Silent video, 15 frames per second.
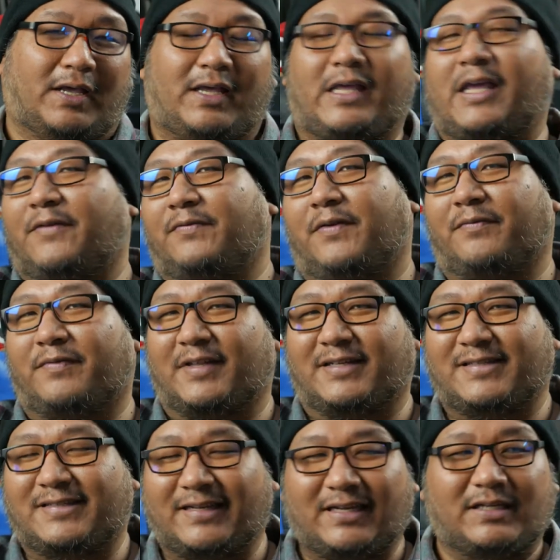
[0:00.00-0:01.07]

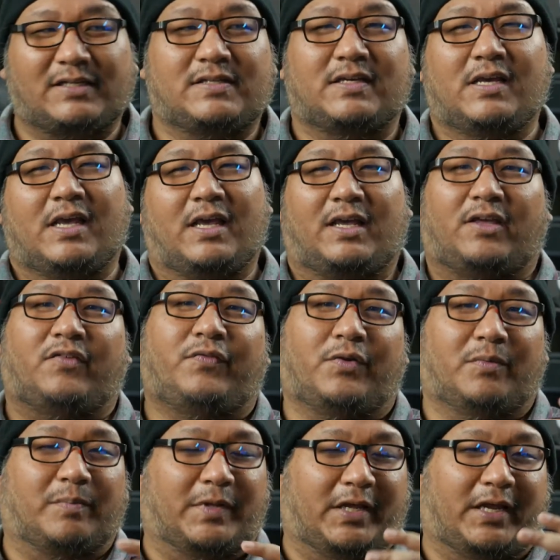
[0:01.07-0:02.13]
A56. If you're
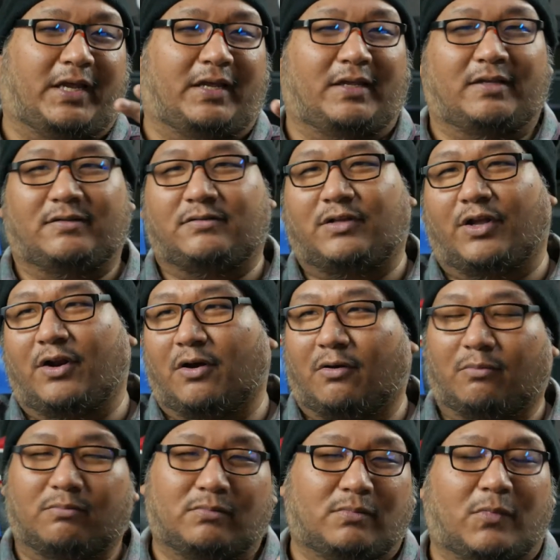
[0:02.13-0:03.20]
playing, you
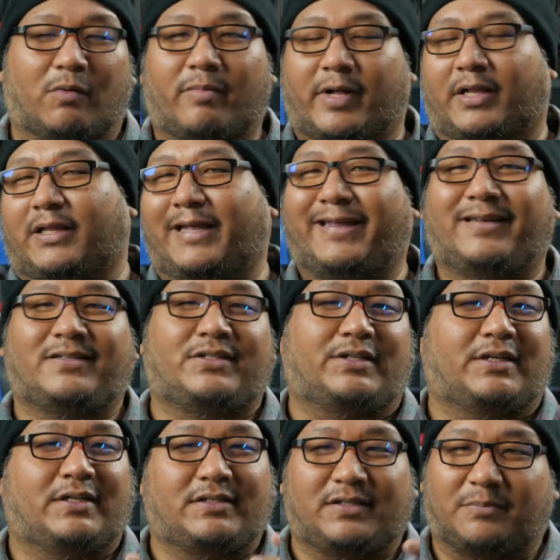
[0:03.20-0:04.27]
know, Mobile
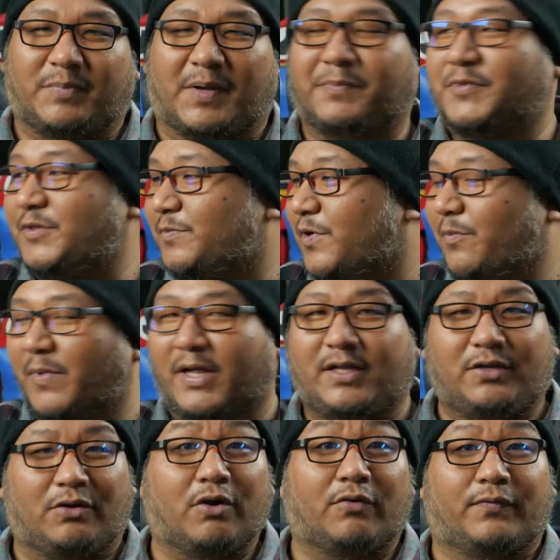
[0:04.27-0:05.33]
Legends and PUBG Mobile,
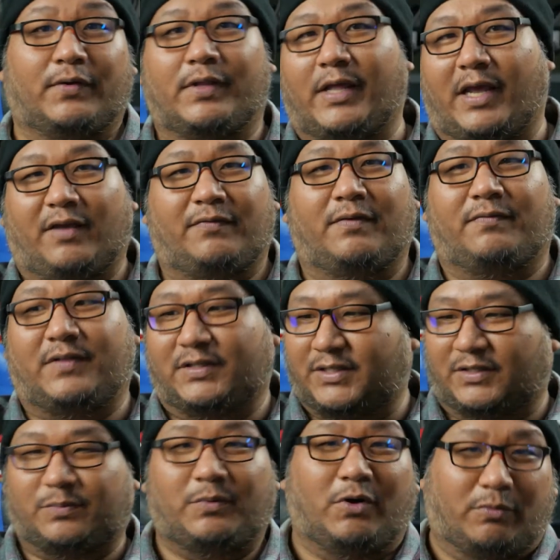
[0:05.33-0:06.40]
you go for the
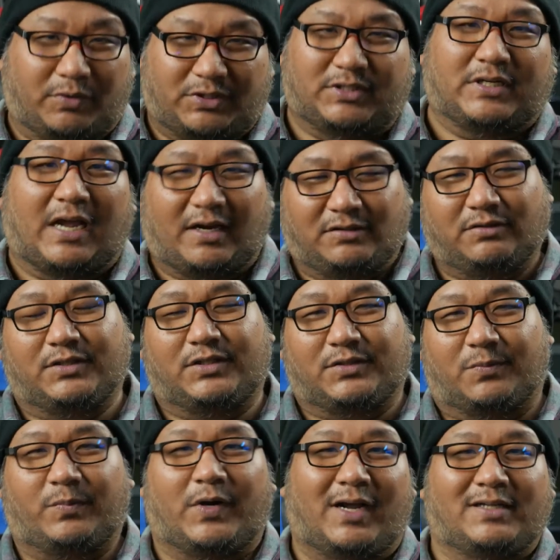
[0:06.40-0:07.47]
A56 Pro, which is actually
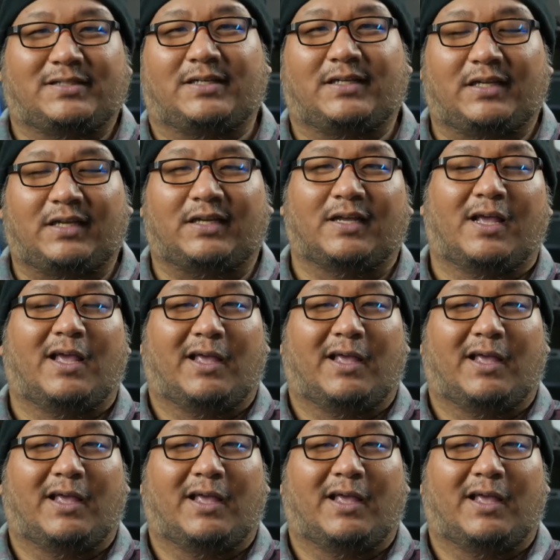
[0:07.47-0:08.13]
surprisingly